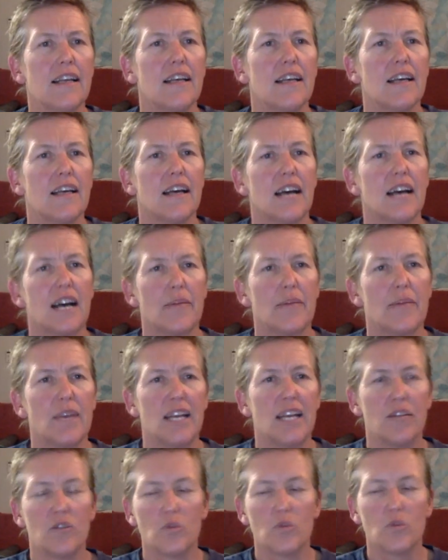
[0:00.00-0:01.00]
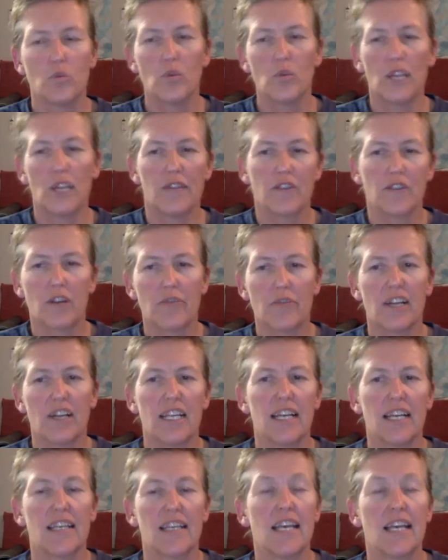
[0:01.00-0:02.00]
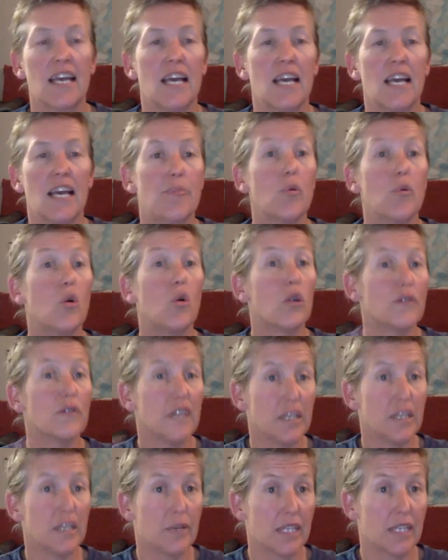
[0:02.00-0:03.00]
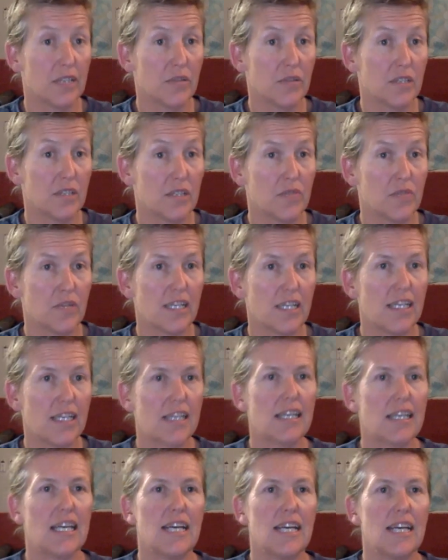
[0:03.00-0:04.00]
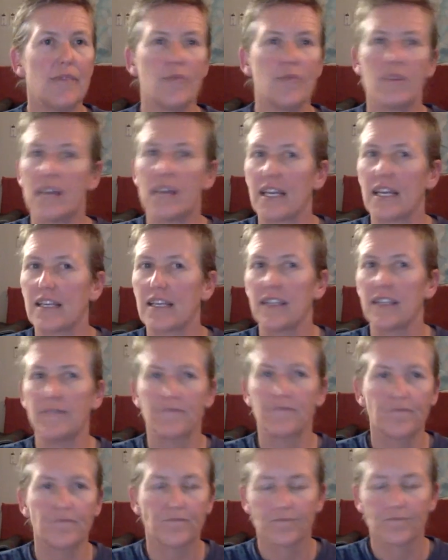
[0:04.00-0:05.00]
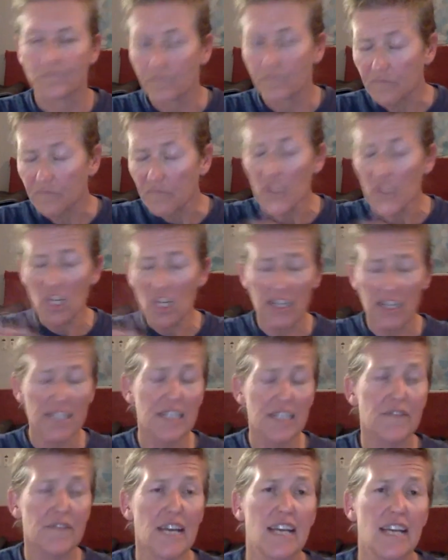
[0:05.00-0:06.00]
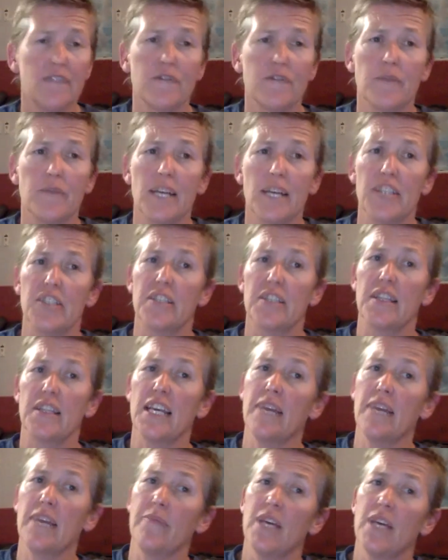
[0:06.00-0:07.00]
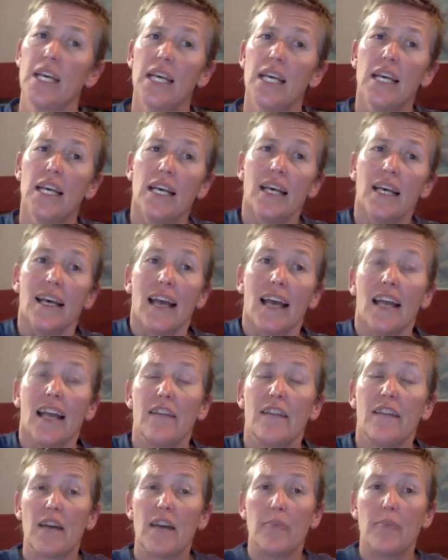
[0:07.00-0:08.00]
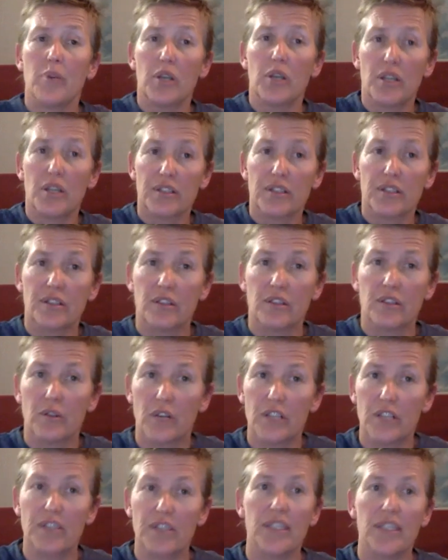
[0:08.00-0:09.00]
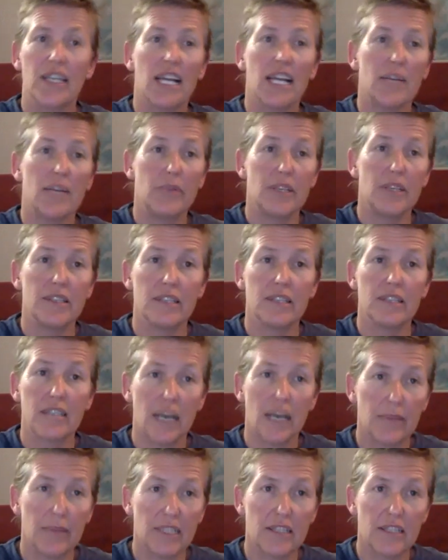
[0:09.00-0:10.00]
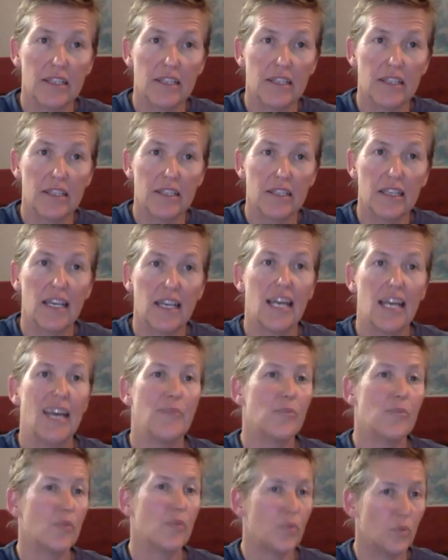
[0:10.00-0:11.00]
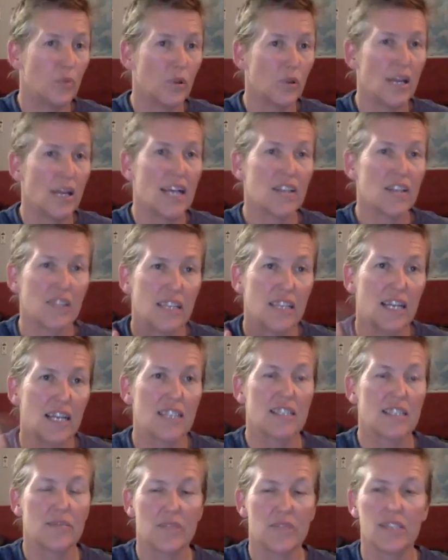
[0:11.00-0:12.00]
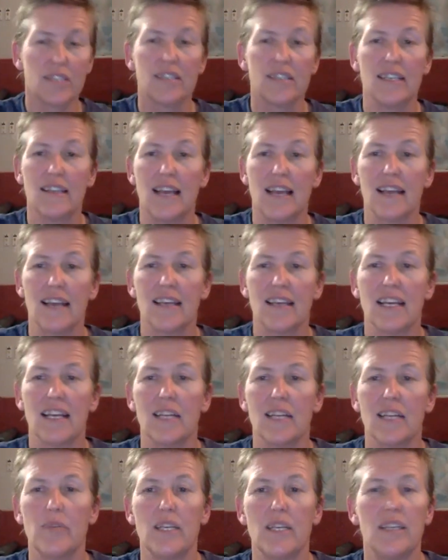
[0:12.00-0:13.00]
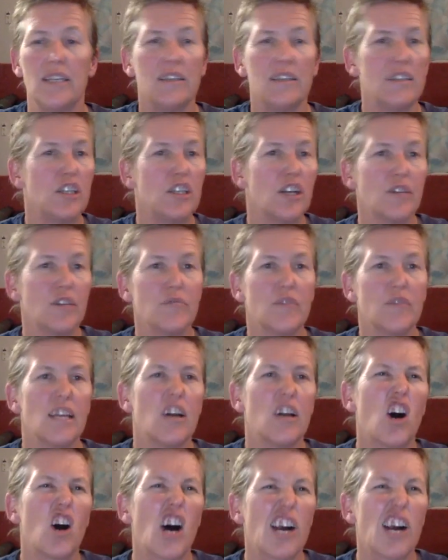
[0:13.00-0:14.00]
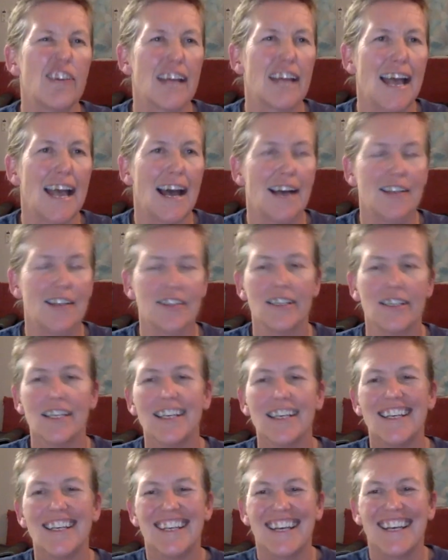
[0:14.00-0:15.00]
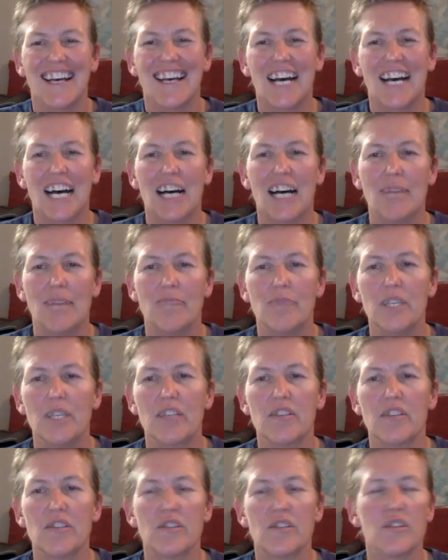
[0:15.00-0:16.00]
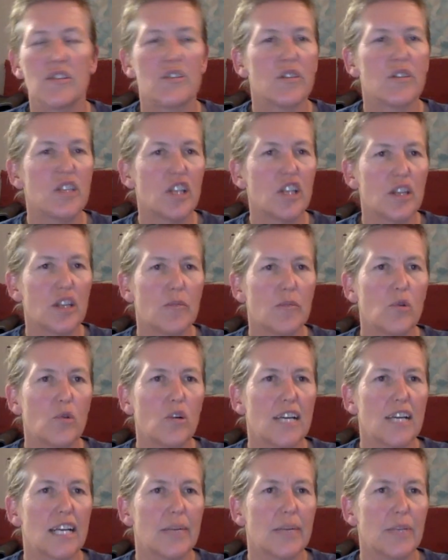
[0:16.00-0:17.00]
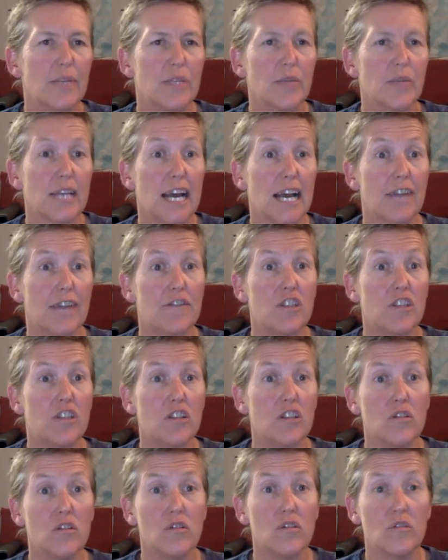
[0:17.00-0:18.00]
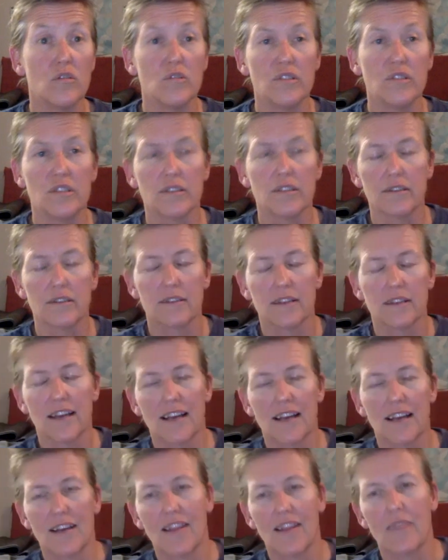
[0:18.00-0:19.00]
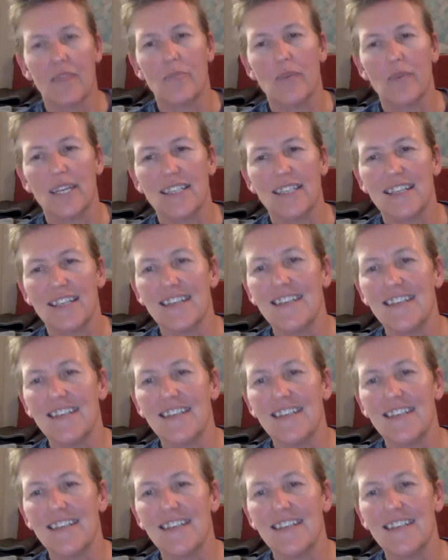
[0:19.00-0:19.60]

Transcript: And whenever I'm running a camp, or if anyone else is running a camp, I just give that information to them. And if that person who owns the canopy isn't coming to the camp, we'll actually ask them to send that canopy, and hire it out, because, the more canopies we have to use, the better.